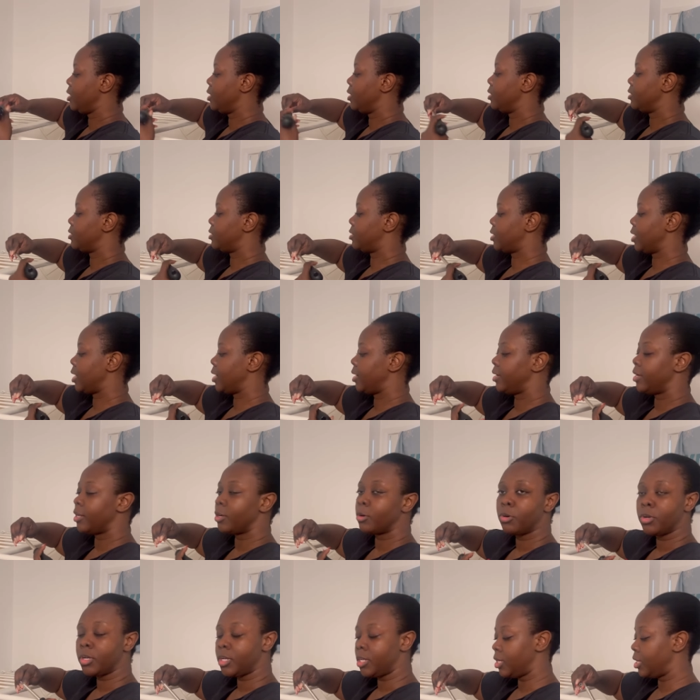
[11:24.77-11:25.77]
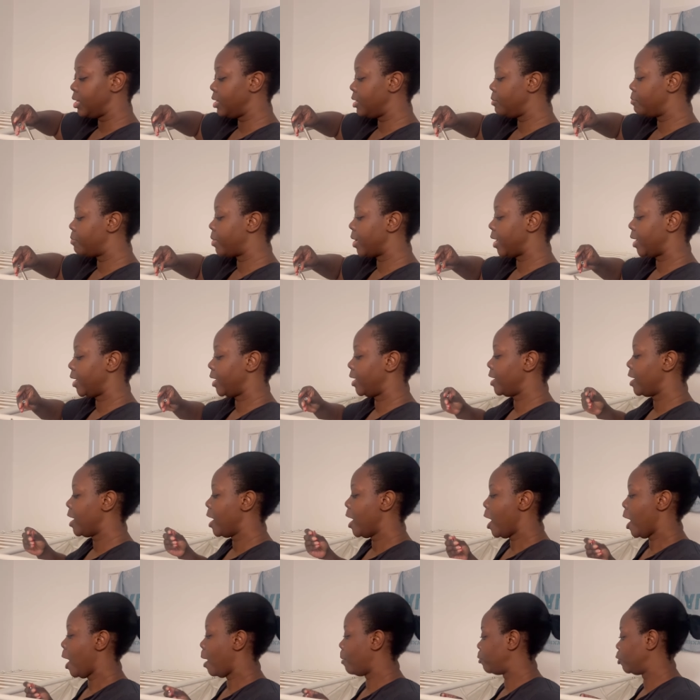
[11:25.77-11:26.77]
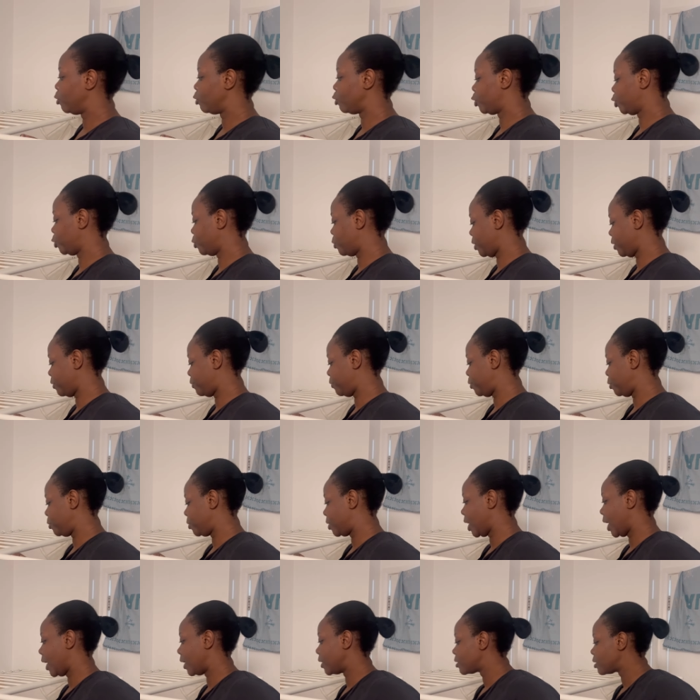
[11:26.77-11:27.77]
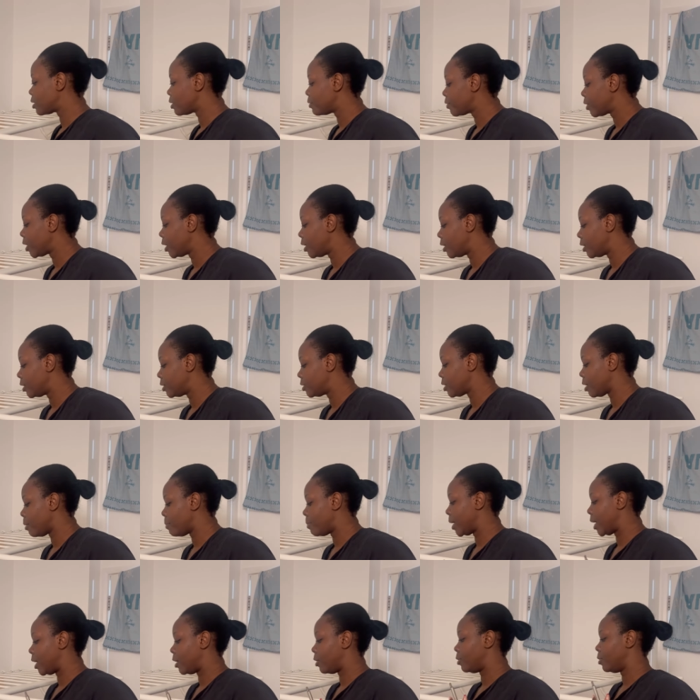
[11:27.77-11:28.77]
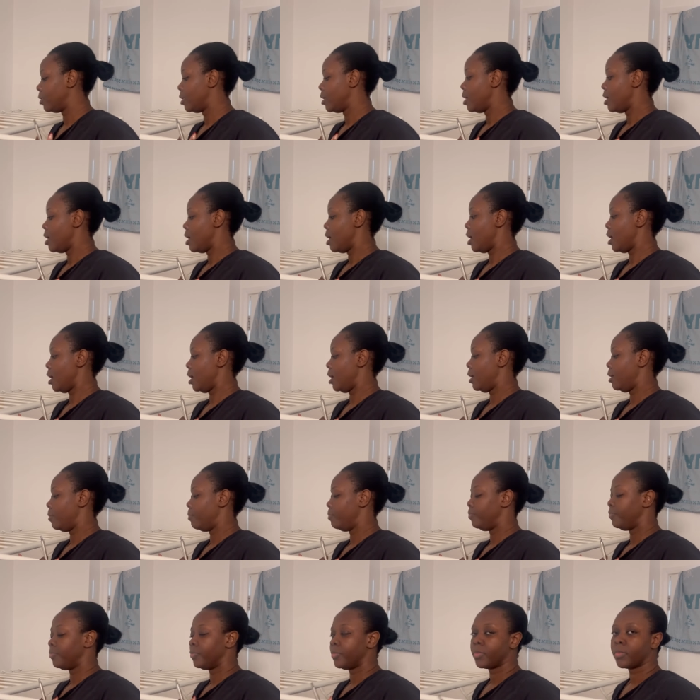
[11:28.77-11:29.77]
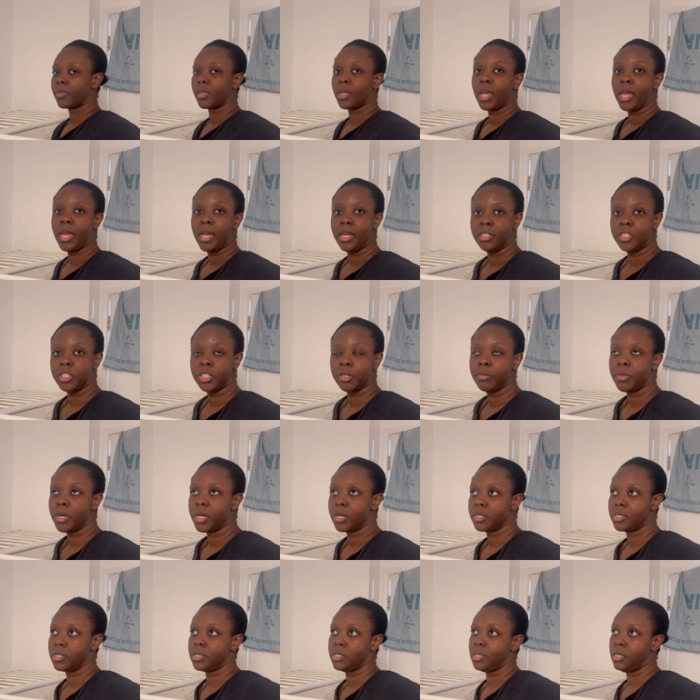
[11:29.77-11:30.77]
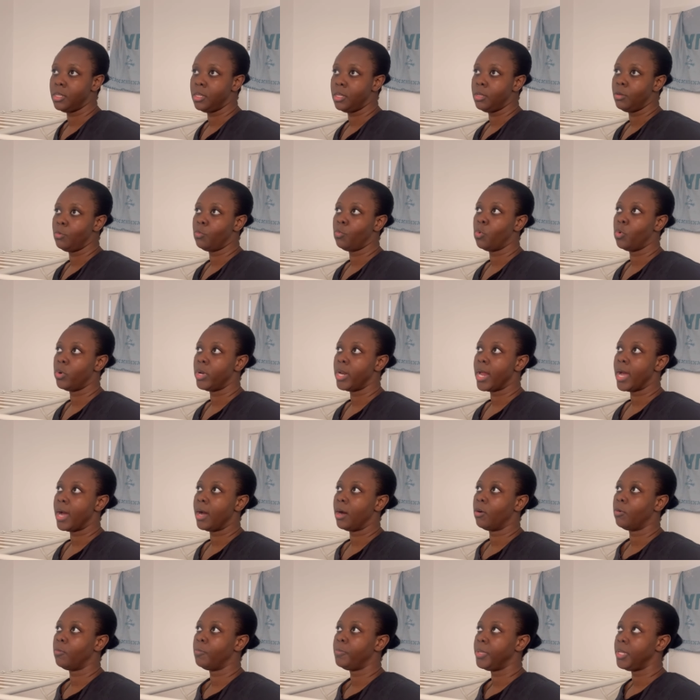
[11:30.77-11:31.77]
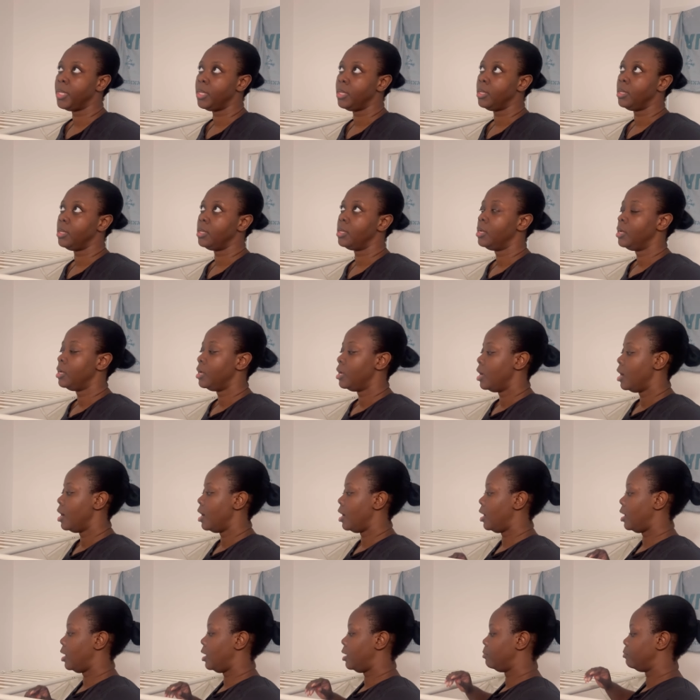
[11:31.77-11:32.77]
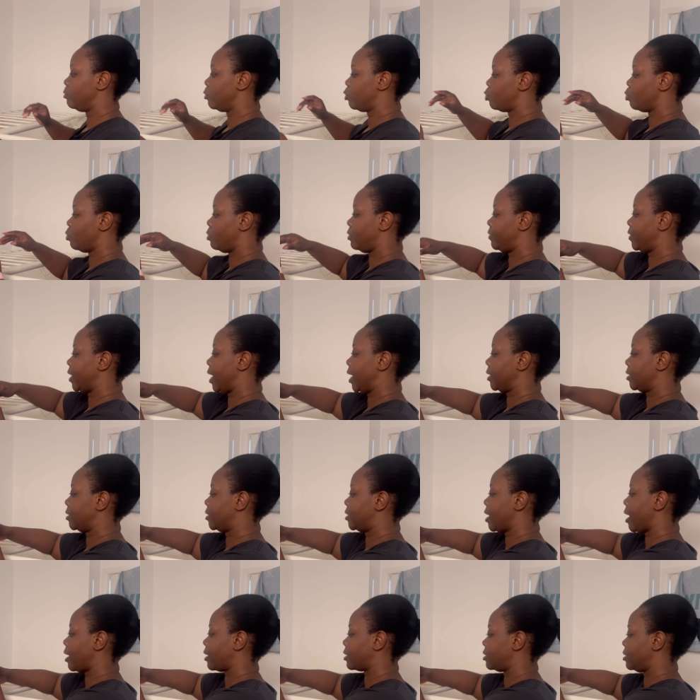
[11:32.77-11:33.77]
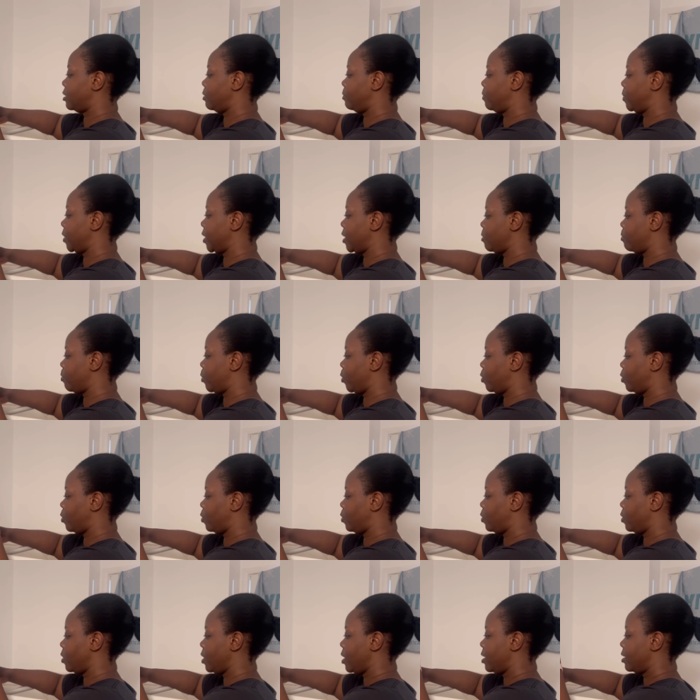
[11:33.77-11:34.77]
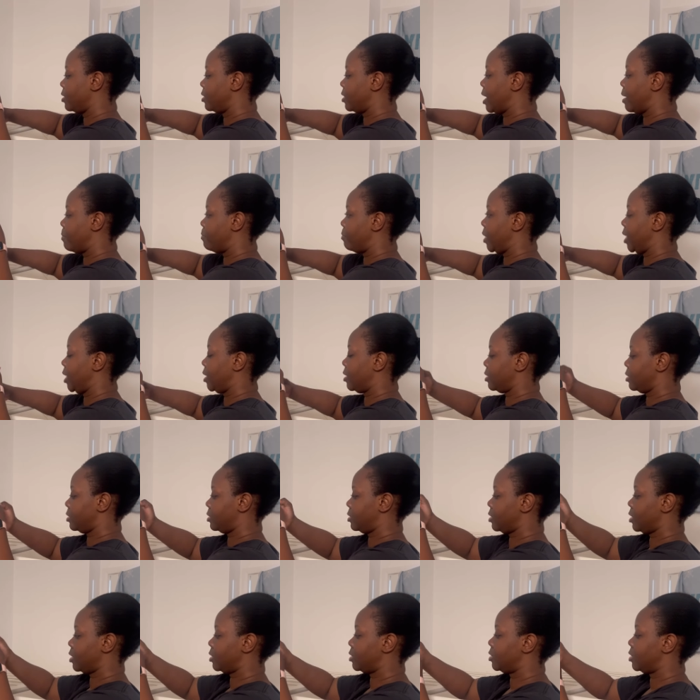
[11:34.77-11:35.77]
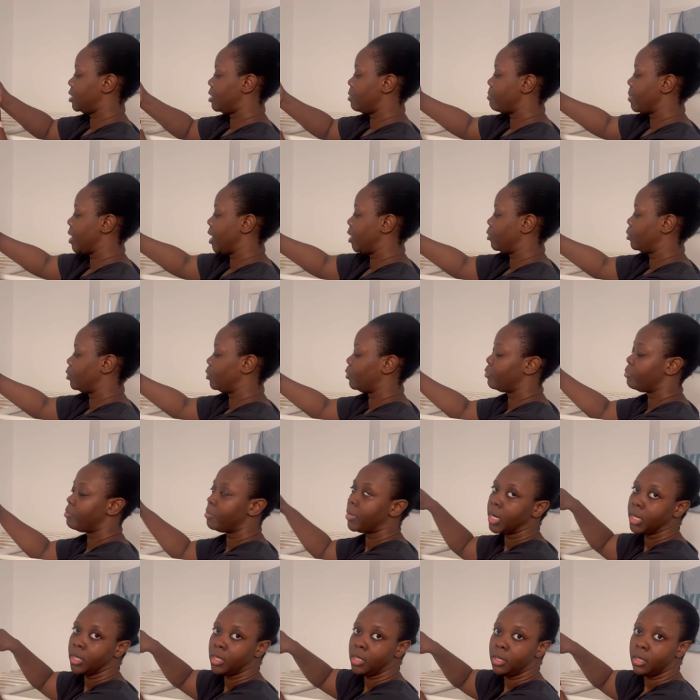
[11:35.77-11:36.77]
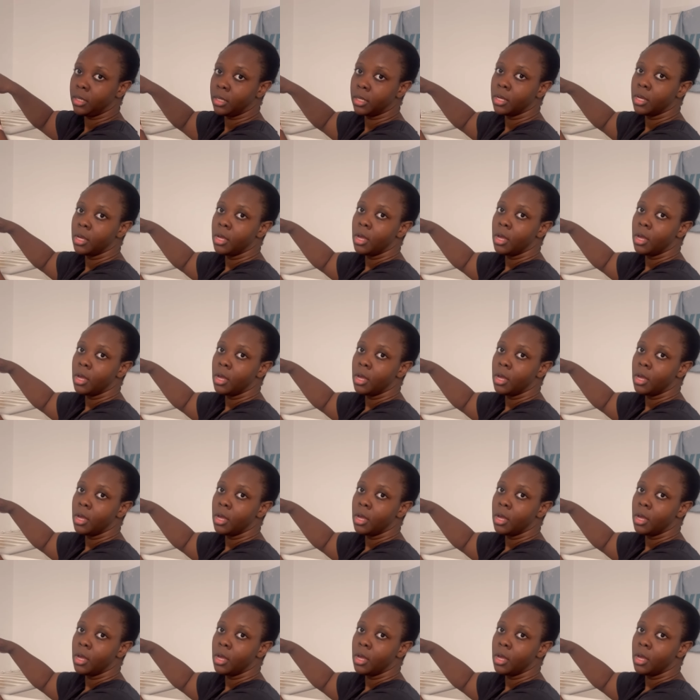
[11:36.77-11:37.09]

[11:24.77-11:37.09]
selling it on eBay. I'm not sure if you guys have heard about um, HMRC will now be um, sort of like taxing people that make a certain amount of money